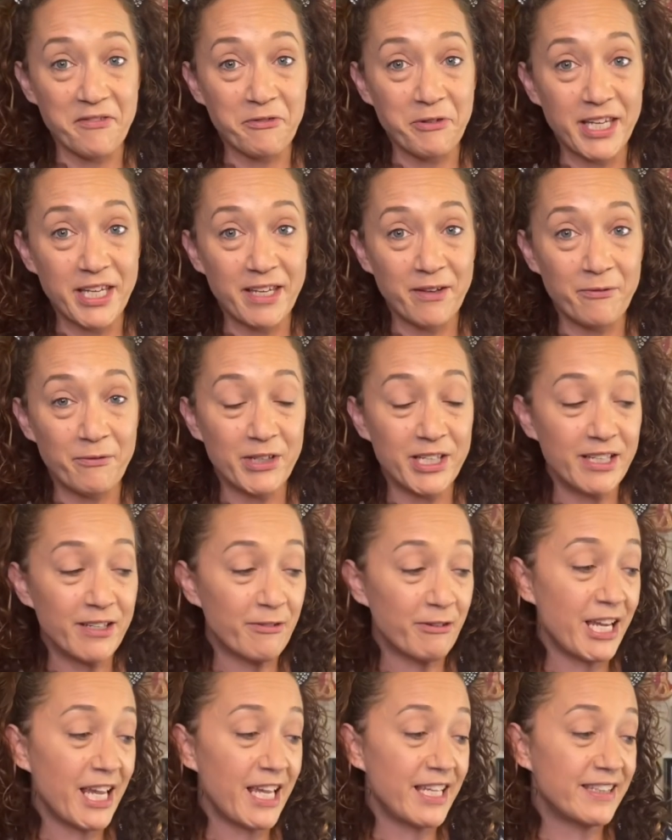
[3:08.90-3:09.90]
we can
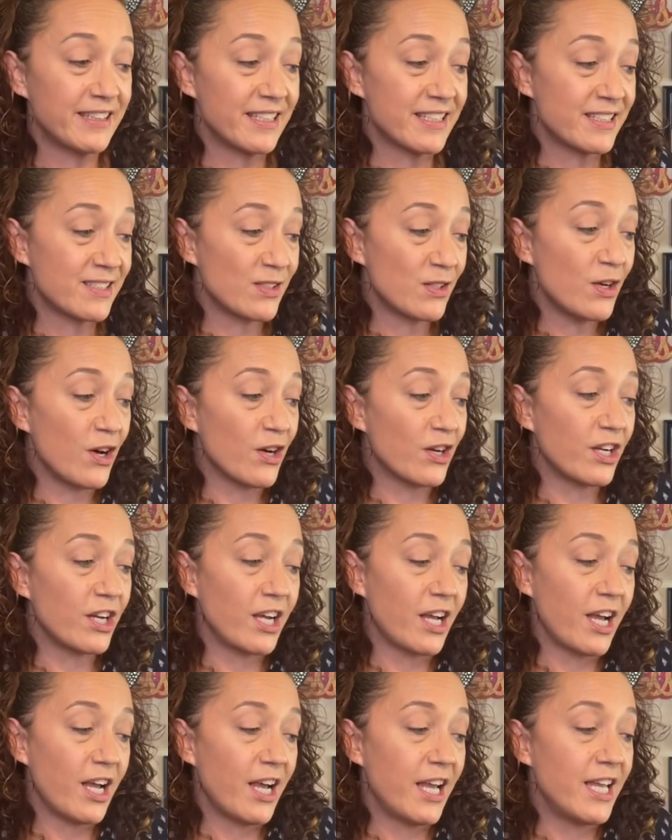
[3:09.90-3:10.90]
recreate this look.
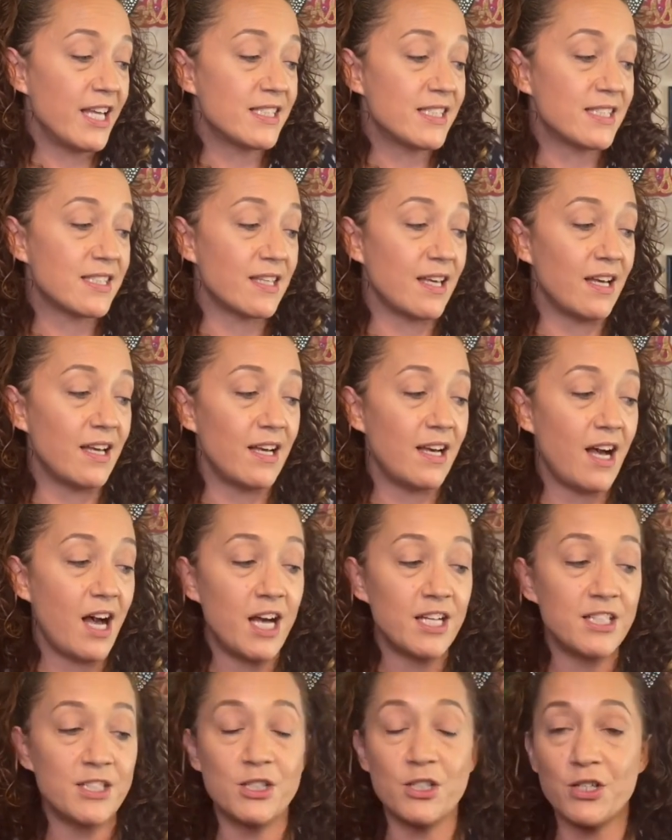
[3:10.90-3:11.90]
It's a uh,
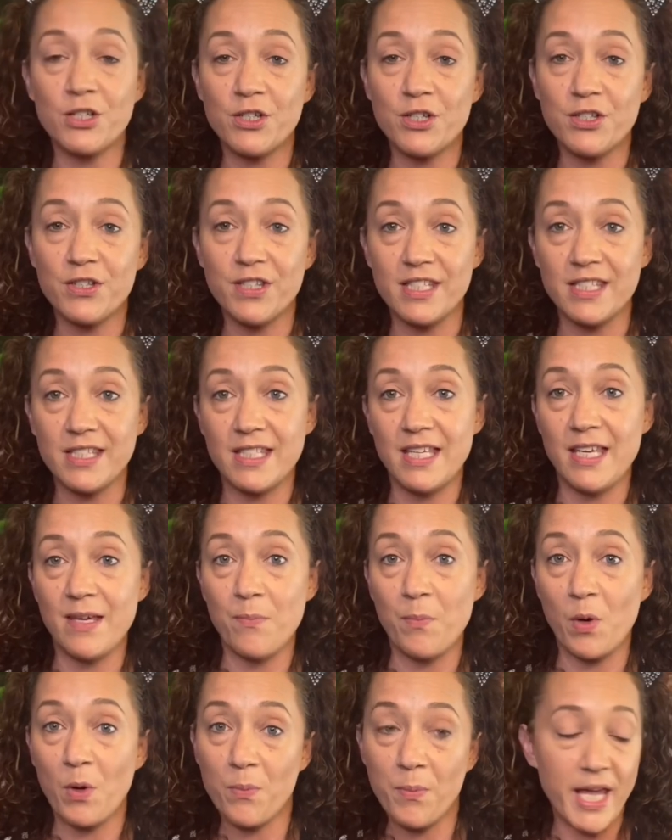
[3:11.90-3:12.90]
Under the Sea
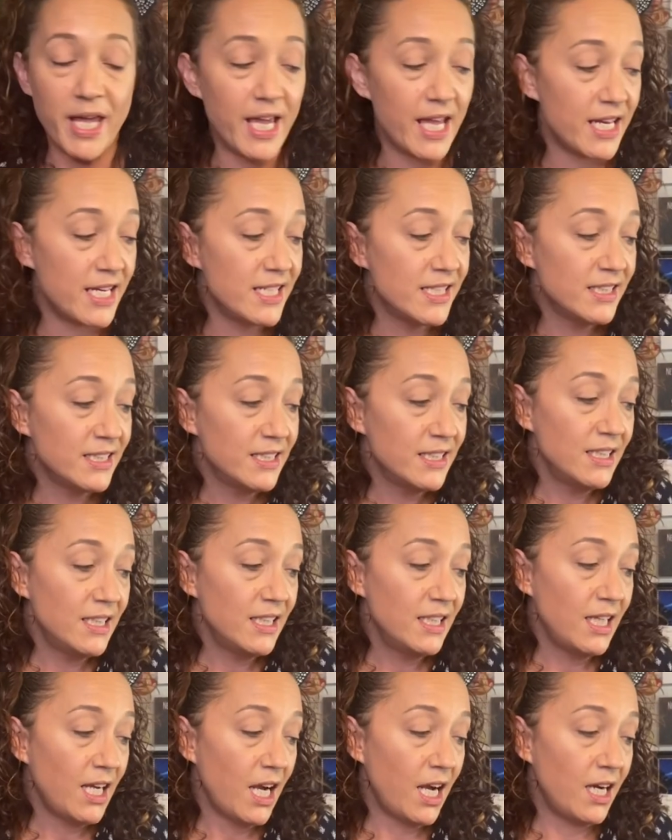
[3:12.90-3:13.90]
Mermaid
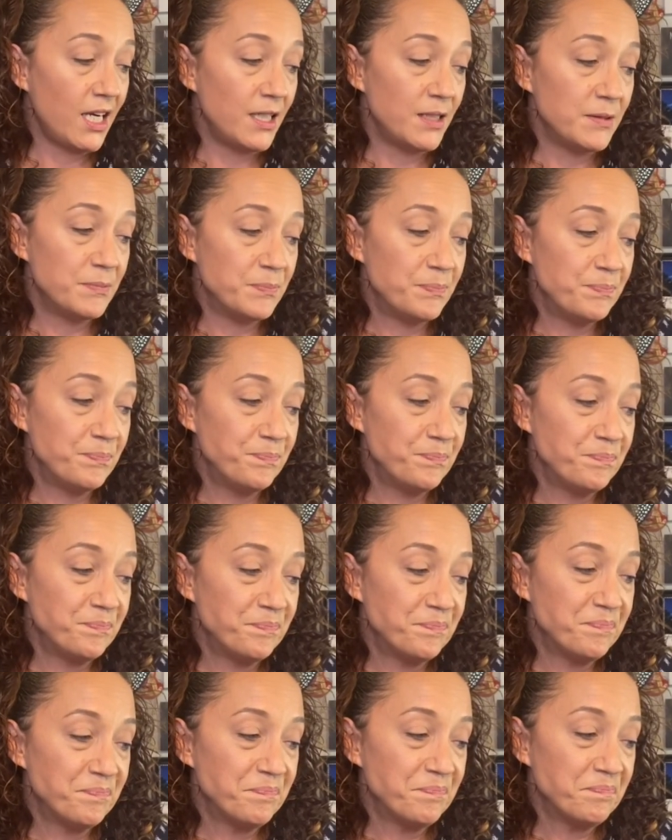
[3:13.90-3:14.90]
um,
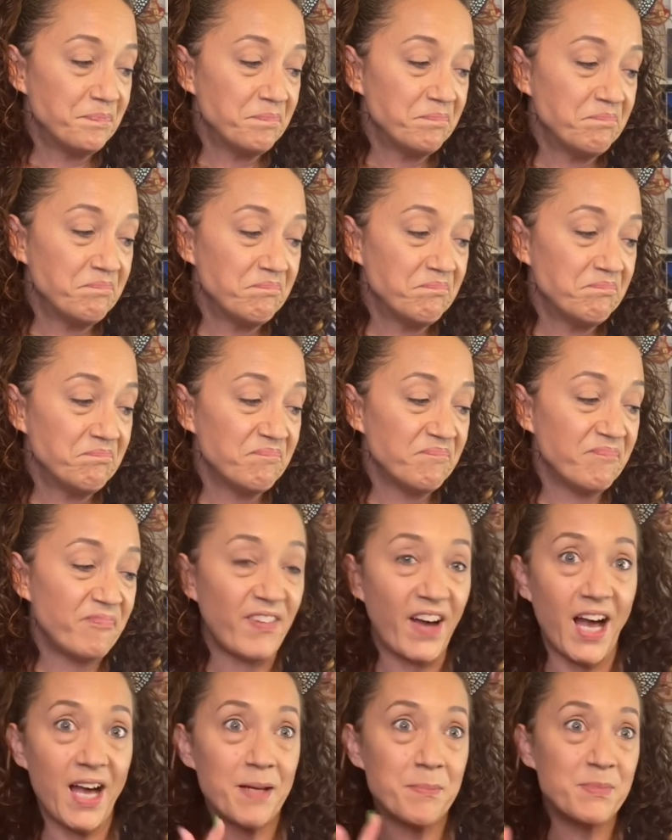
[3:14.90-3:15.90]

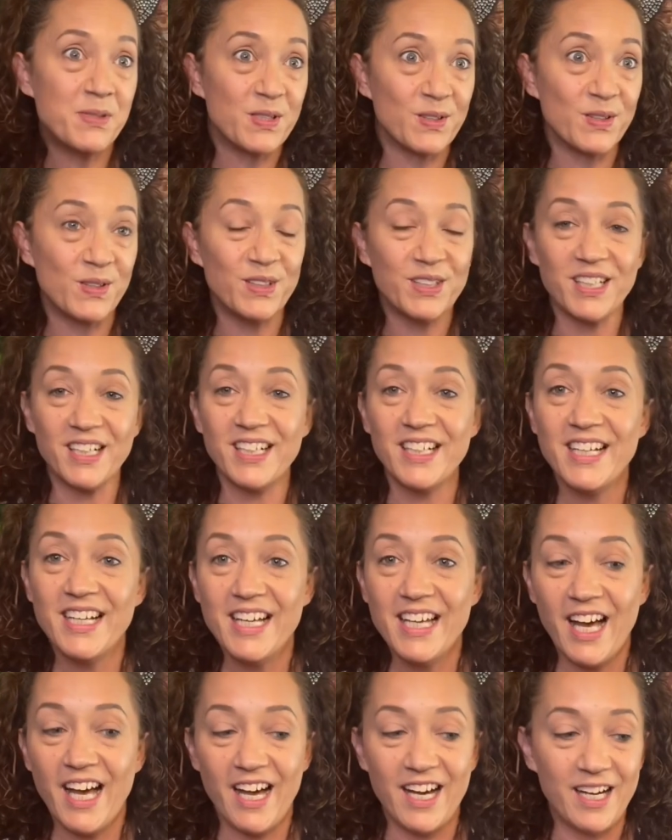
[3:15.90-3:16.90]
vibes look,
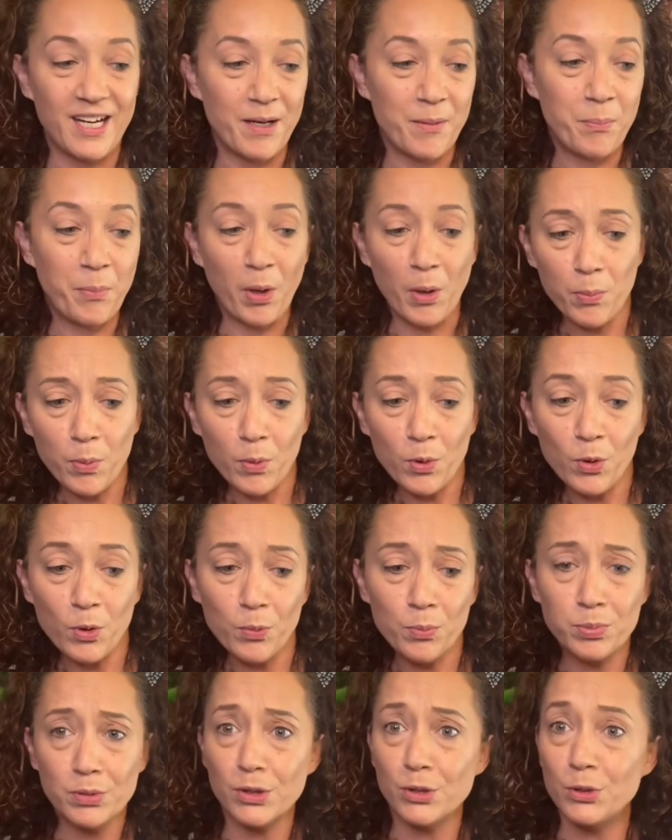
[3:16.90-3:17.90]
uh, purple,
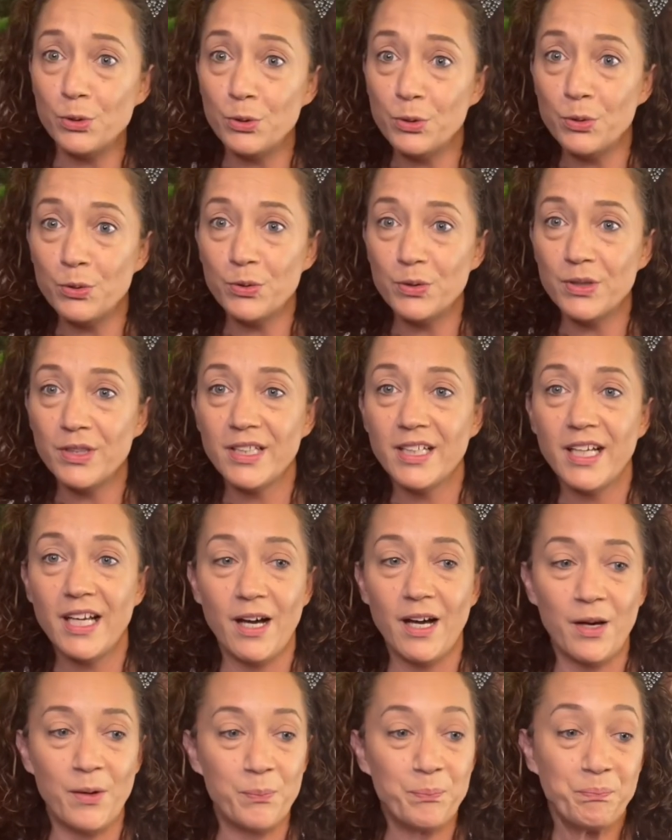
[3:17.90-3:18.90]
blue,
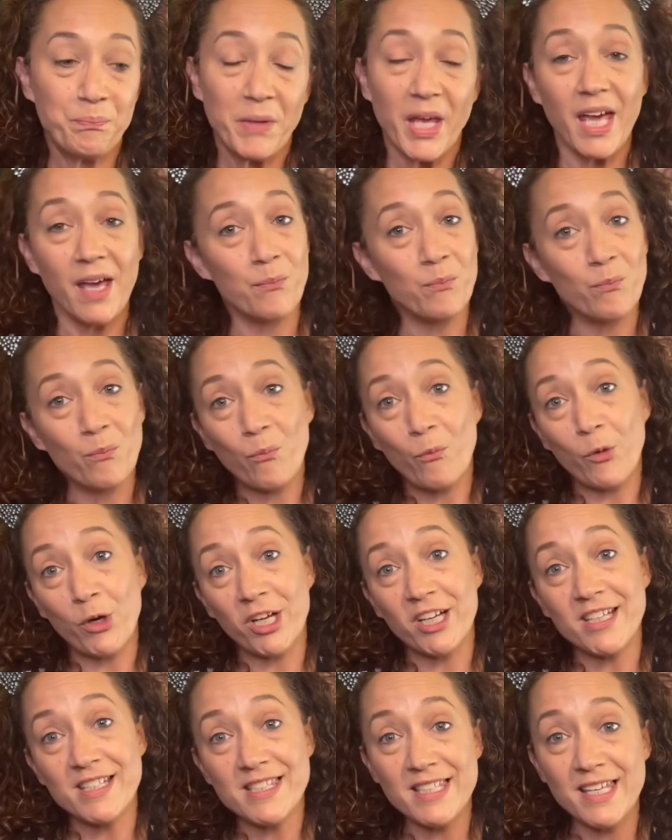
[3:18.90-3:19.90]
um, and we're
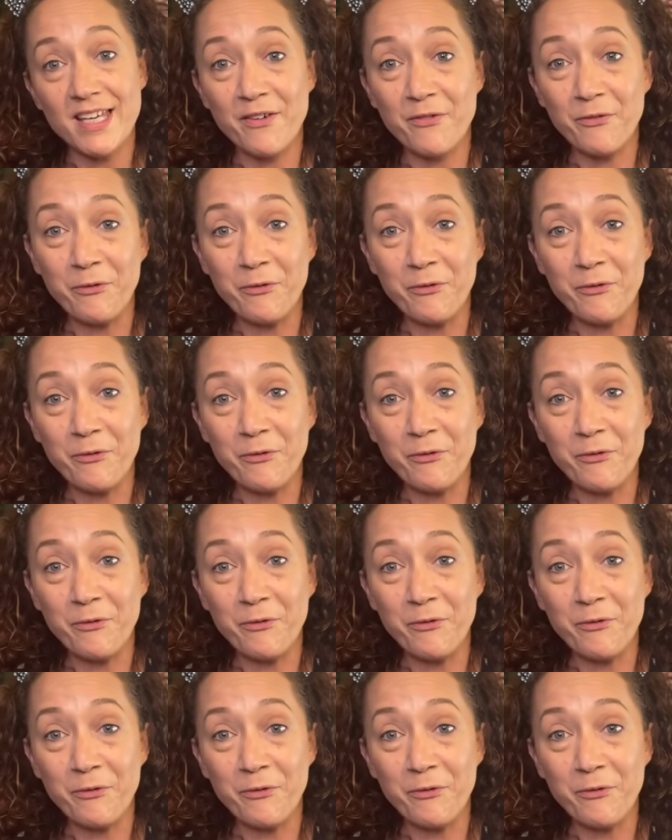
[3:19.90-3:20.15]
gonna see if